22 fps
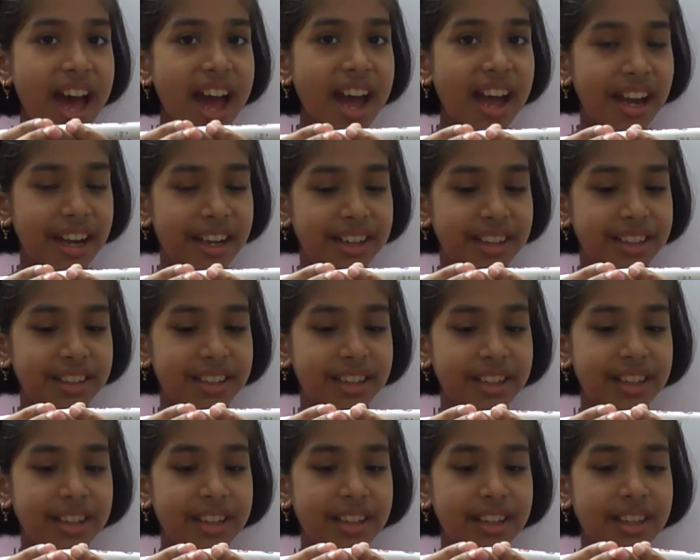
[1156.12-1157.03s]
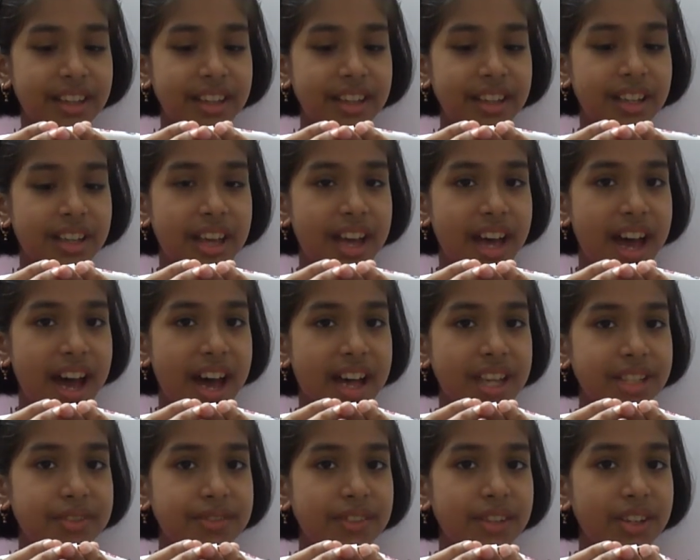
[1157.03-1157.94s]
And
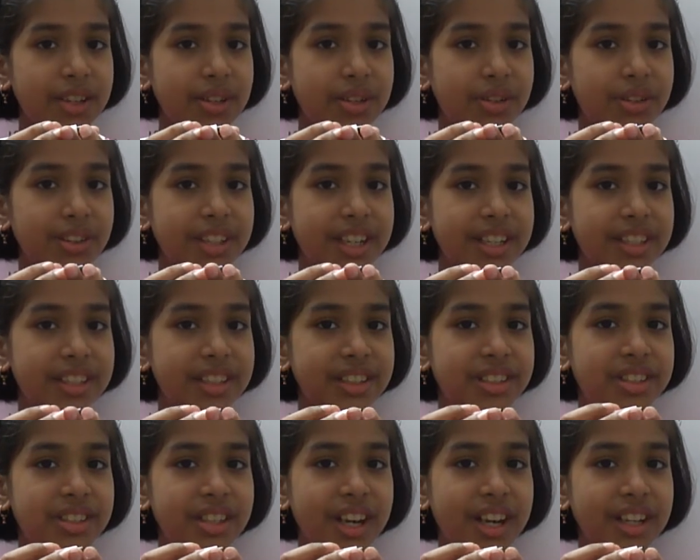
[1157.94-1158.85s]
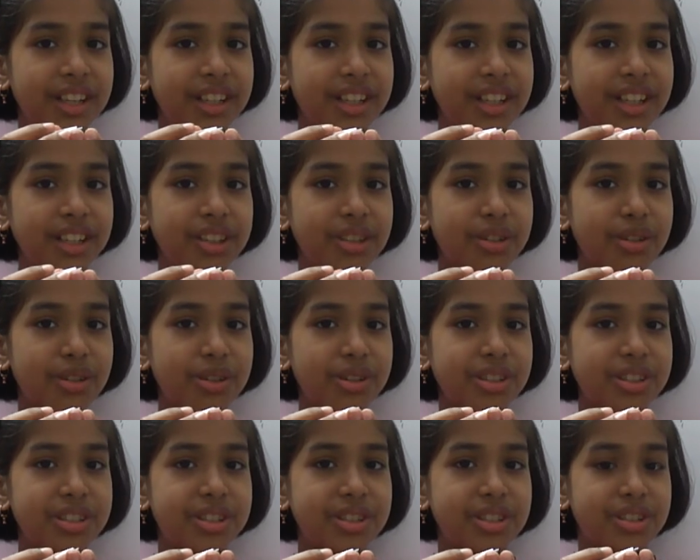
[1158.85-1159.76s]
as we know that the journey
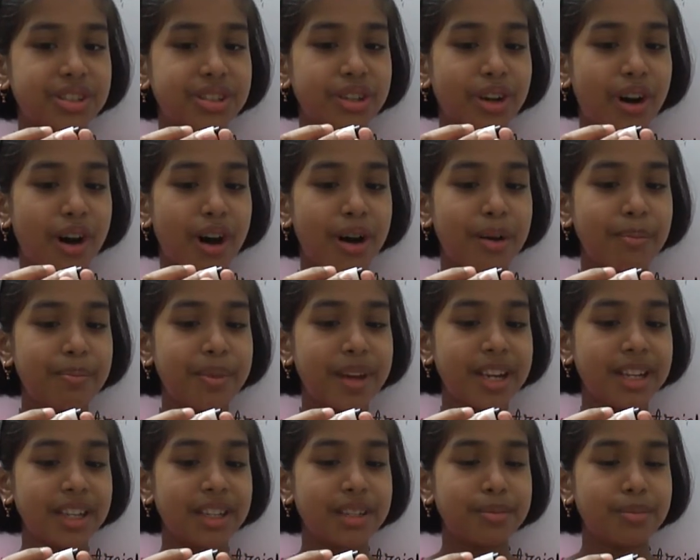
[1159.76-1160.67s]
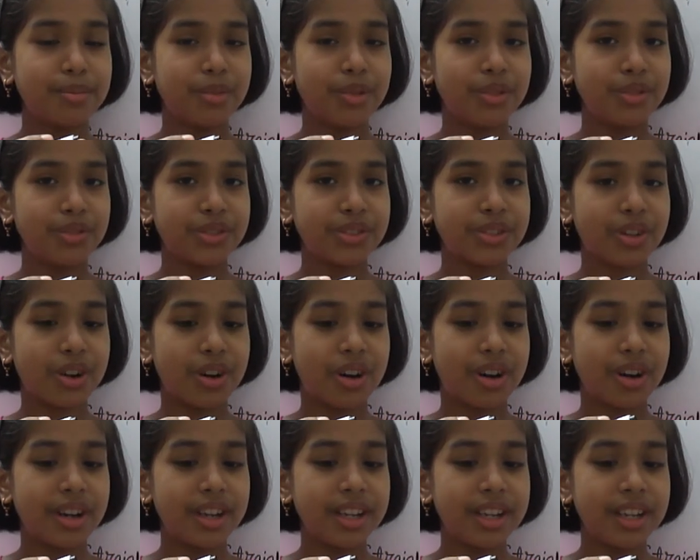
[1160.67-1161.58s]
don't stop and it moves
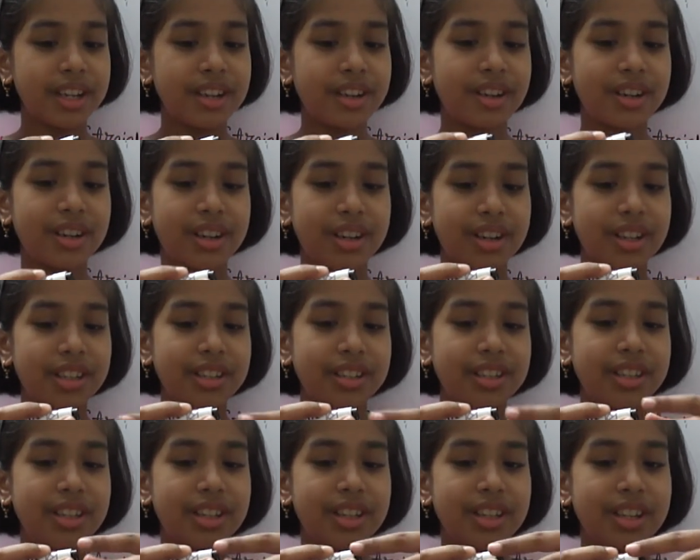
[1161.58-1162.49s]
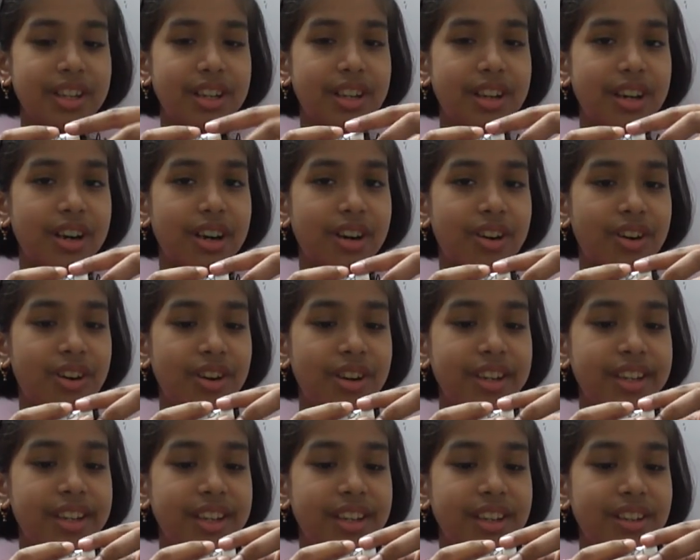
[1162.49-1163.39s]
on and on
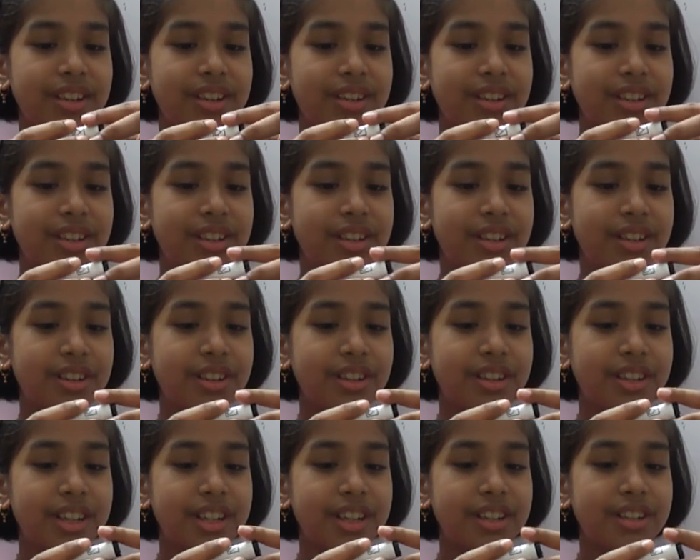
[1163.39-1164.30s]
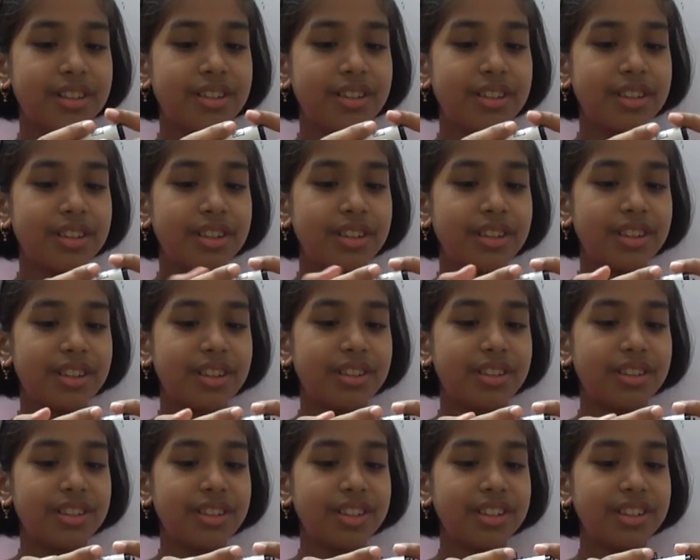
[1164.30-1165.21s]
and
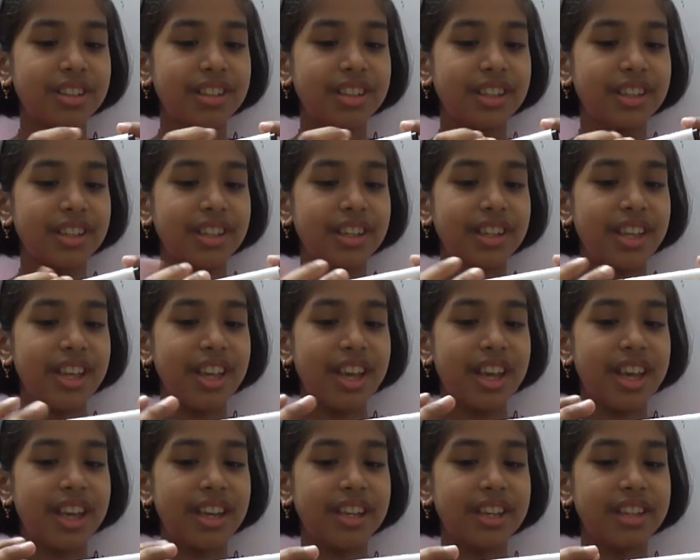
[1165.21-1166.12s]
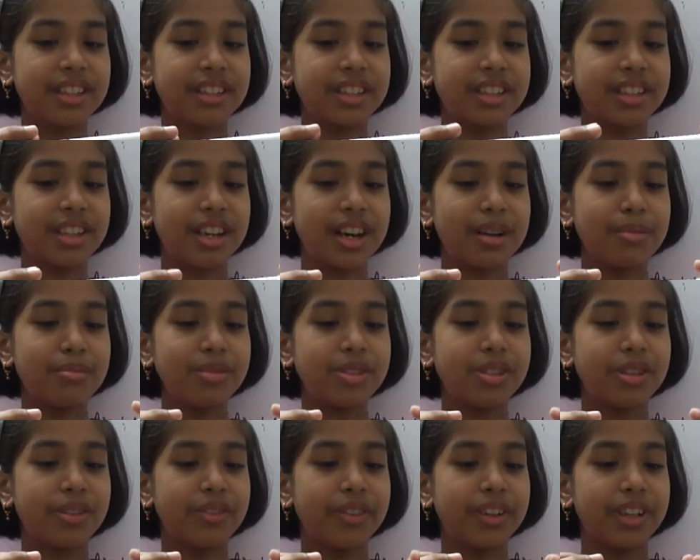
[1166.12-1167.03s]
on, and it
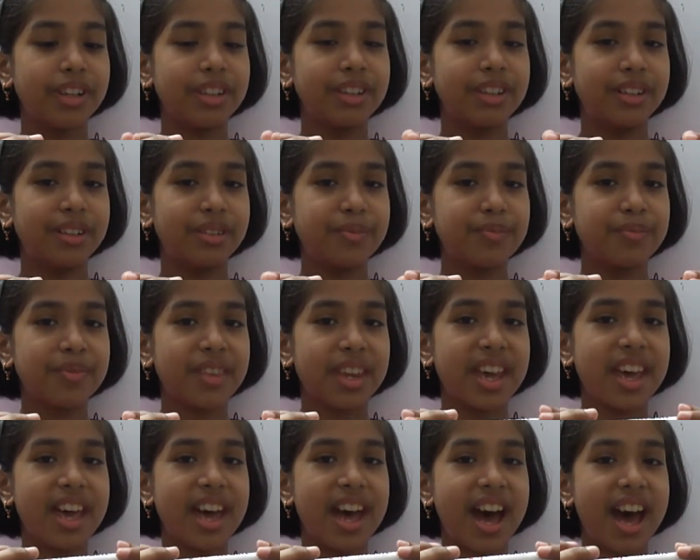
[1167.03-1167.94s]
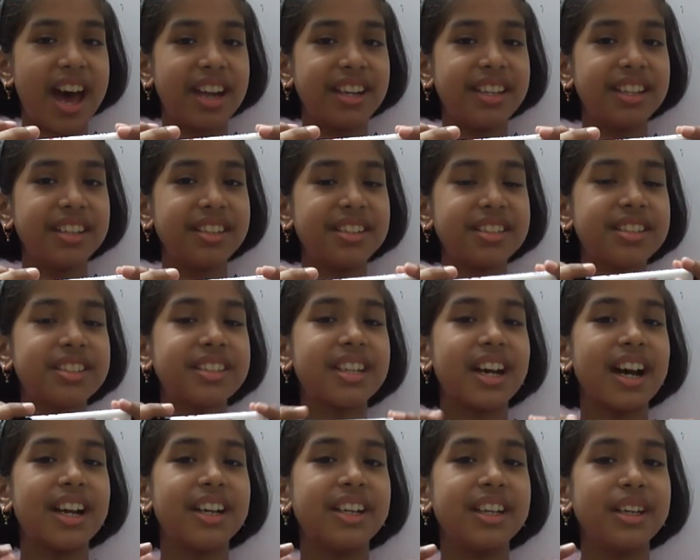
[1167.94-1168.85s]
comes over here at its
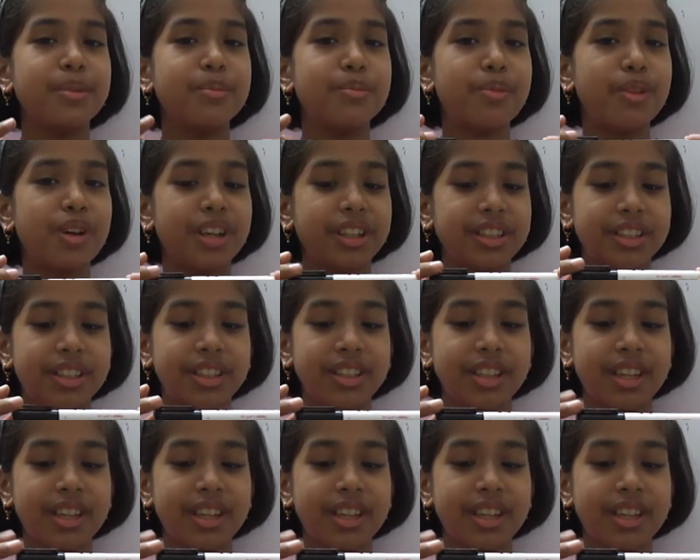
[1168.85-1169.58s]
starting point.